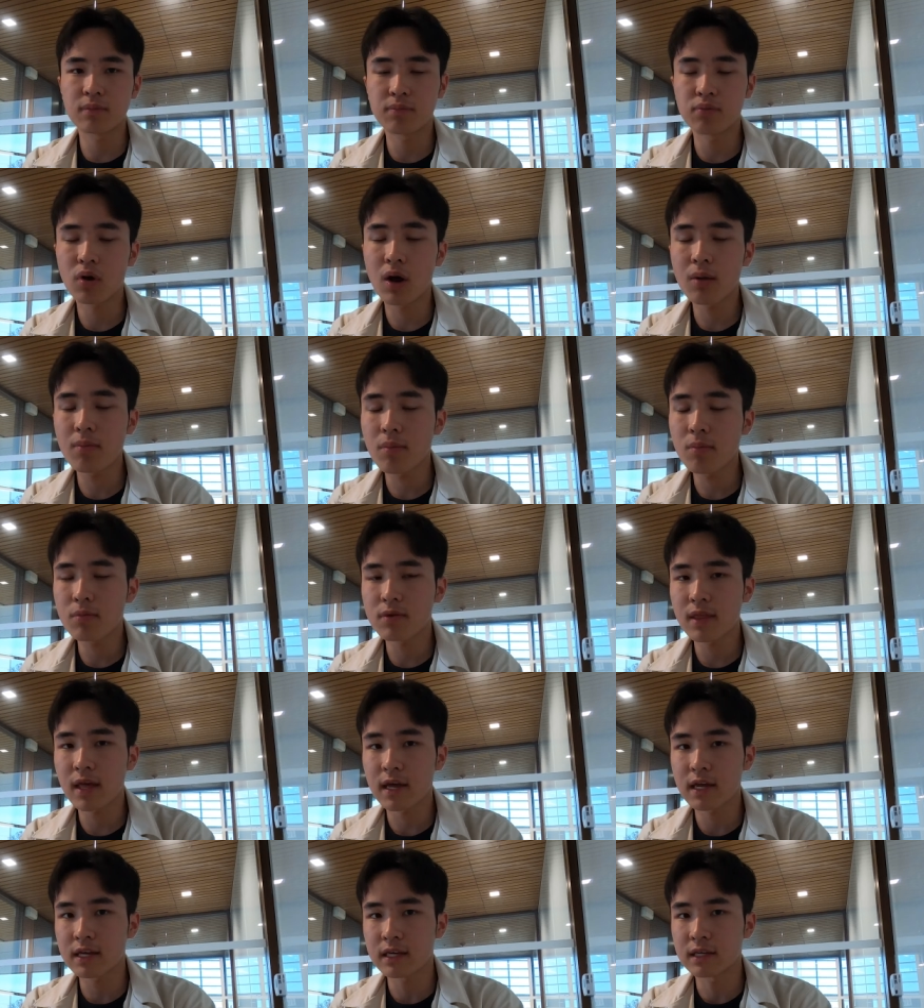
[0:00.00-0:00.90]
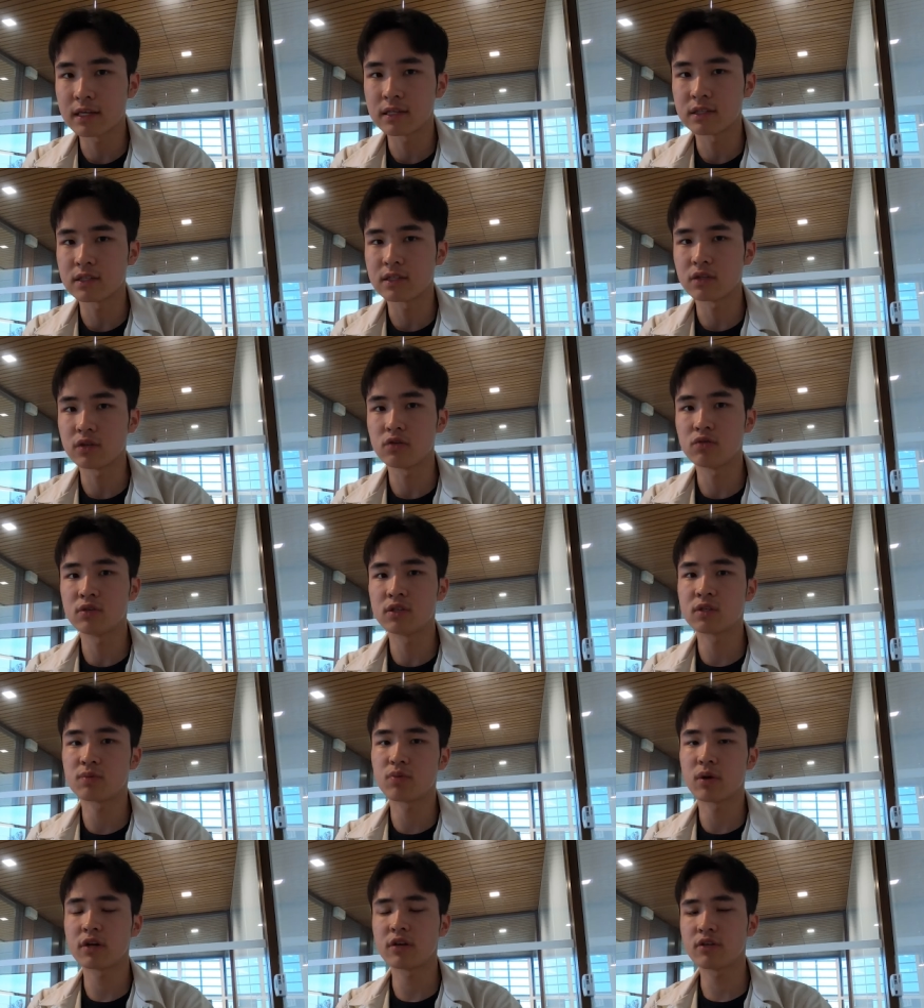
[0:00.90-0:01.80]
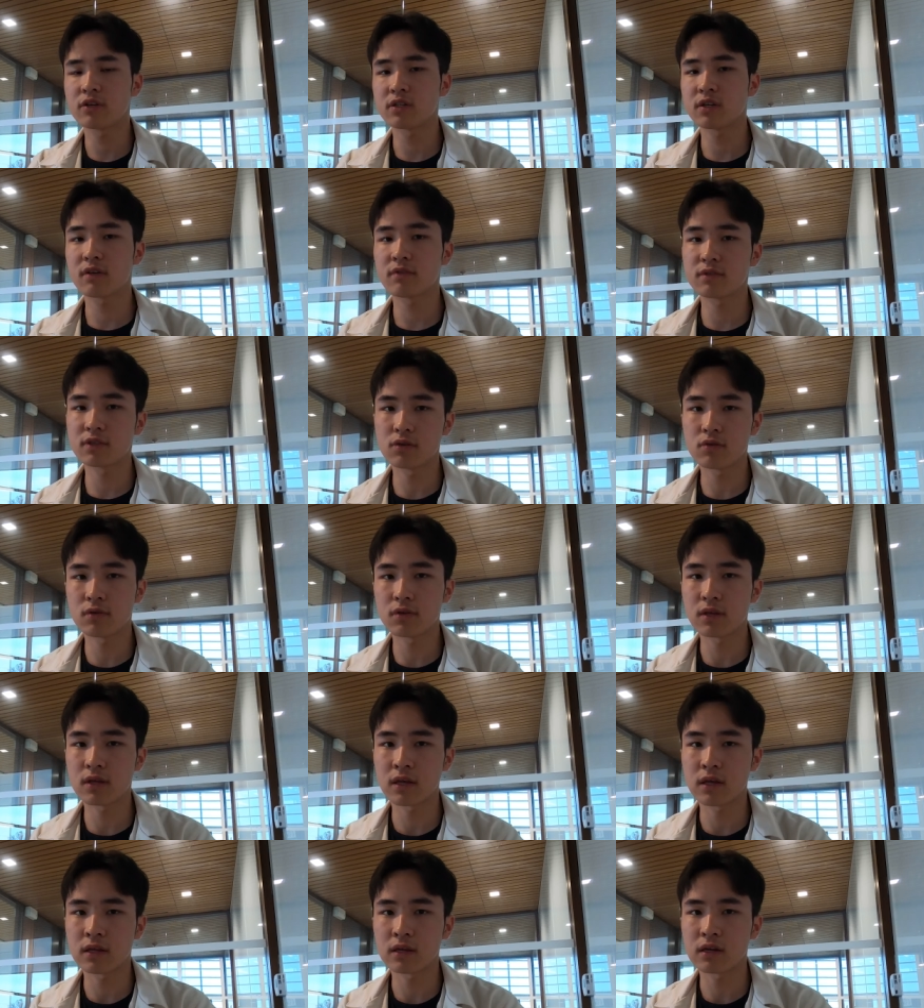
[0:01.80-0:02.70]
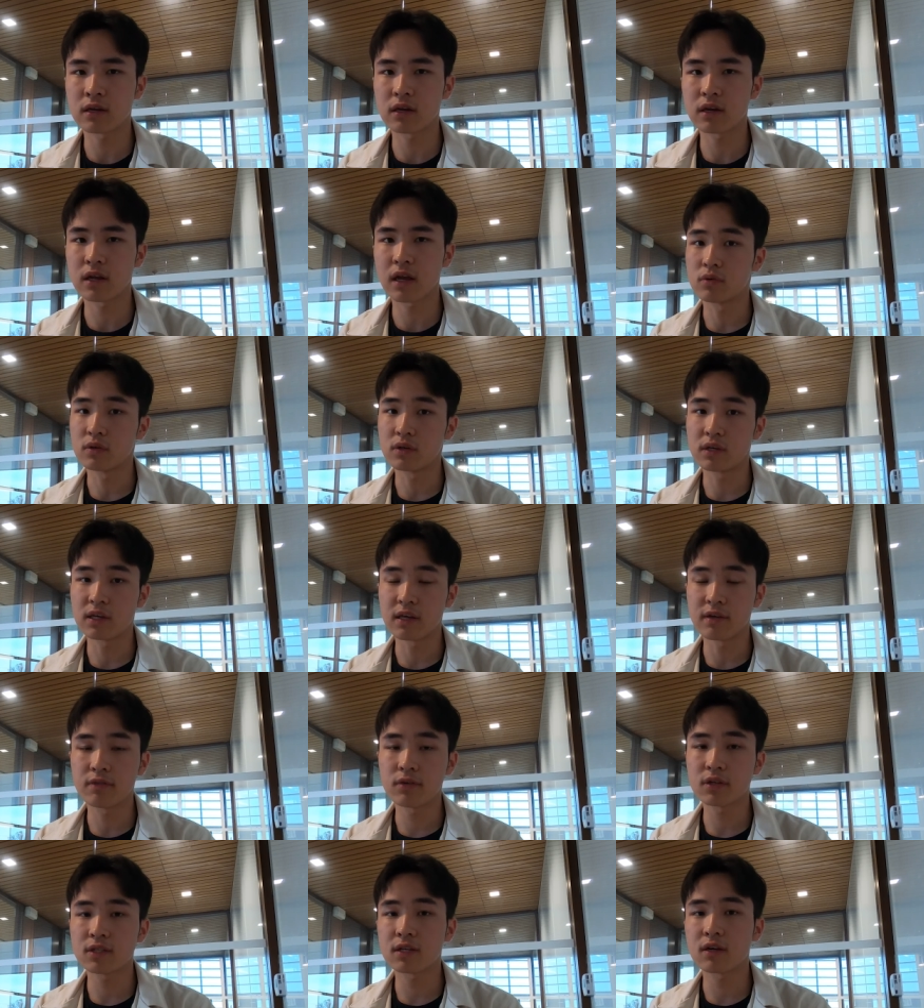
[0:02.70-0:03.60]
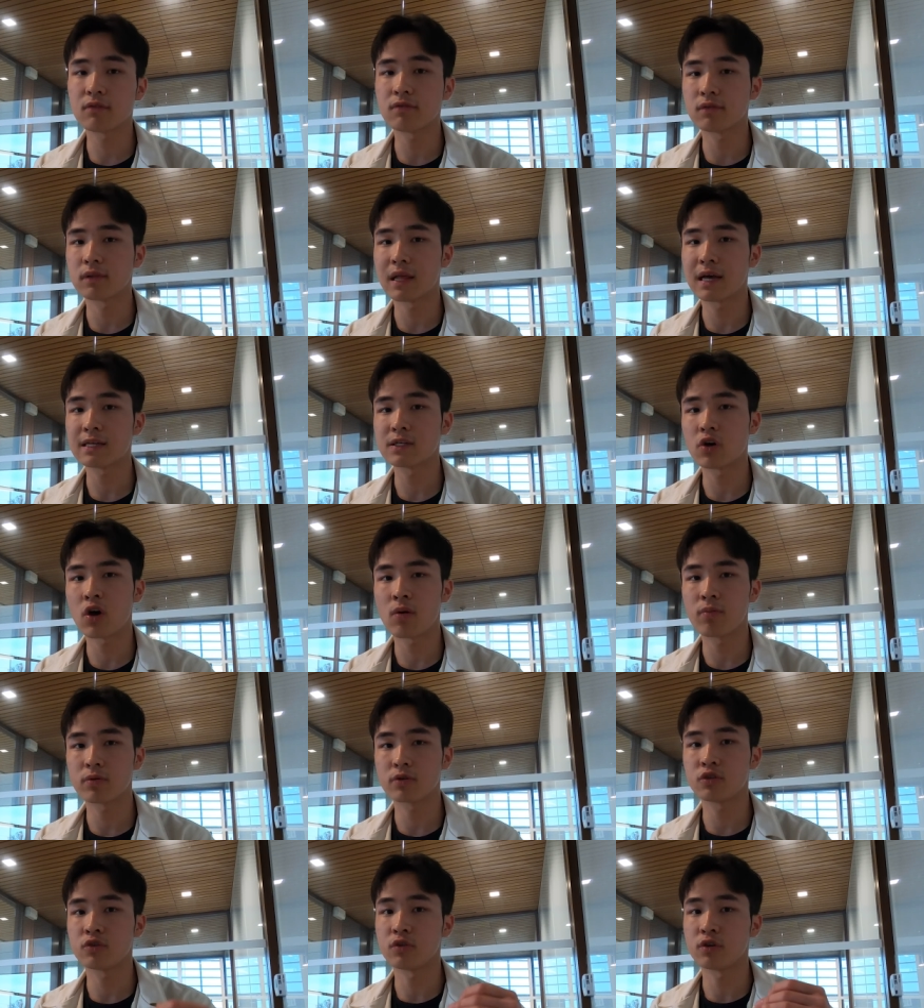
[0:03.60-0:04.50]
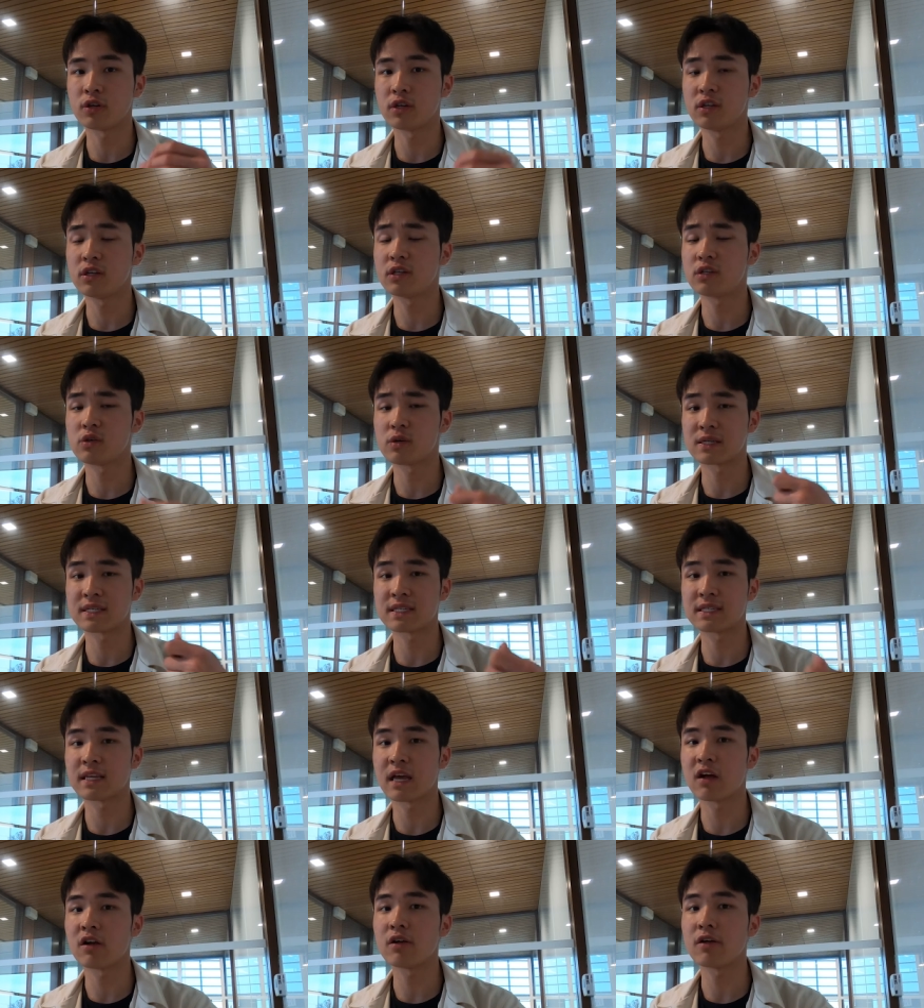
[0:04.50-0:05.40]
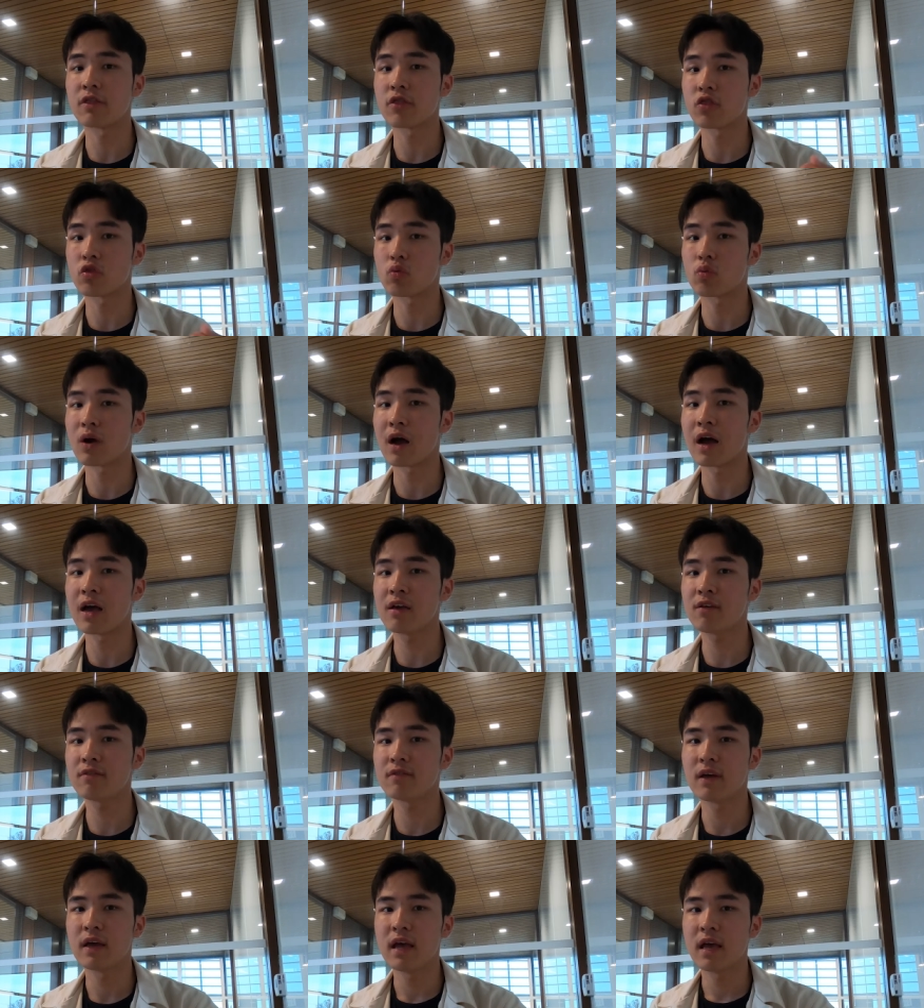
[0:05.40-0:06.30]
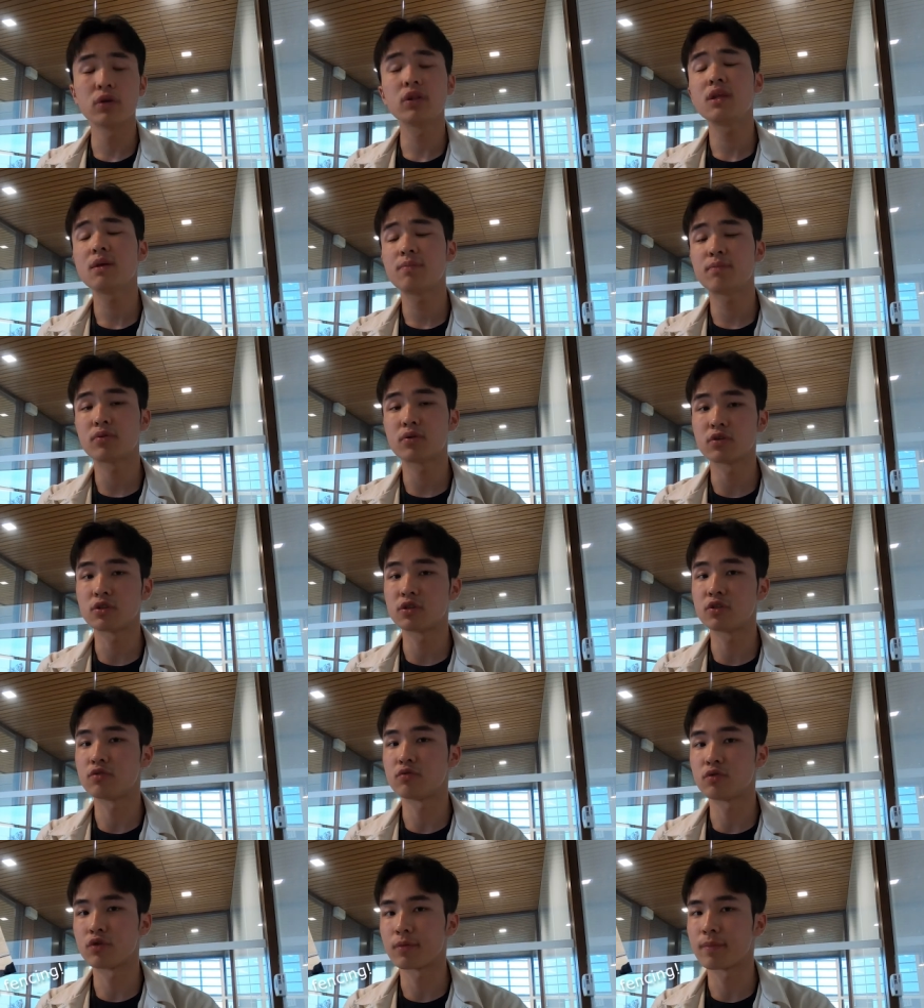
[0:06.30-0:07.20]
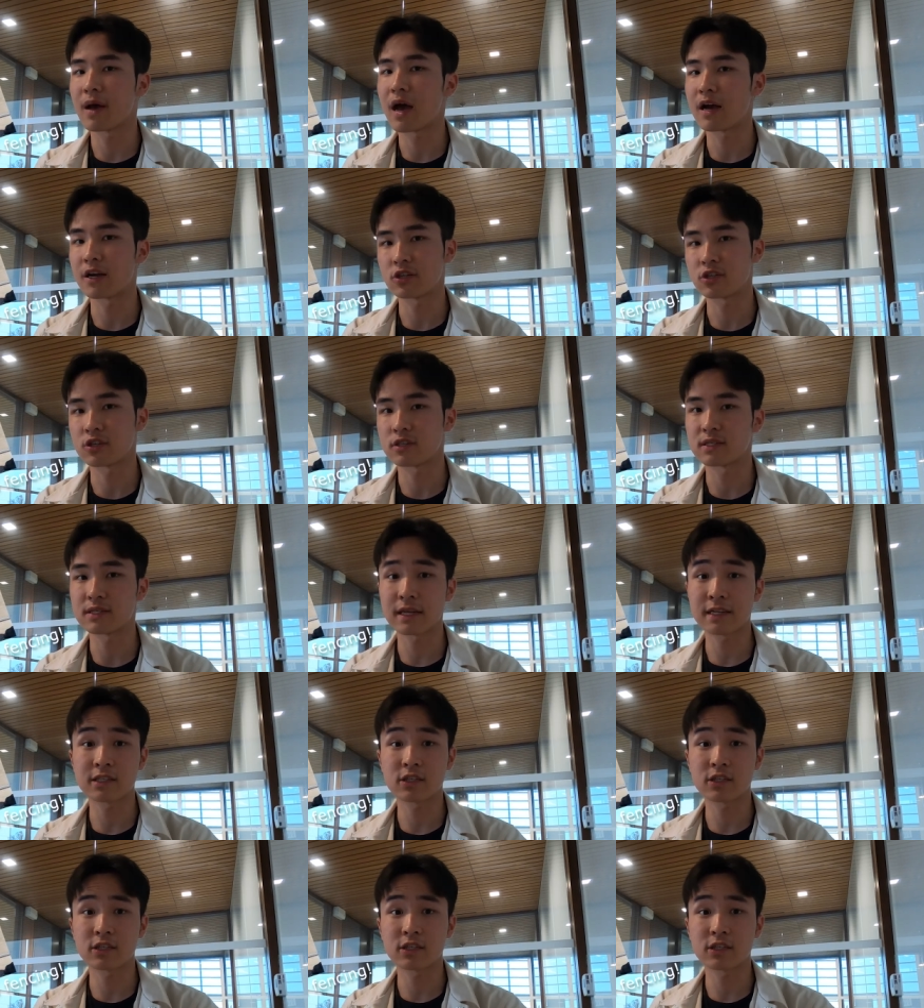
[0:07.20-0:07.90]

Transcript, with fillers: The problem with that is you spread yourself too thin, you give yourself less opportunity to excel and thrive, really pursue your passions.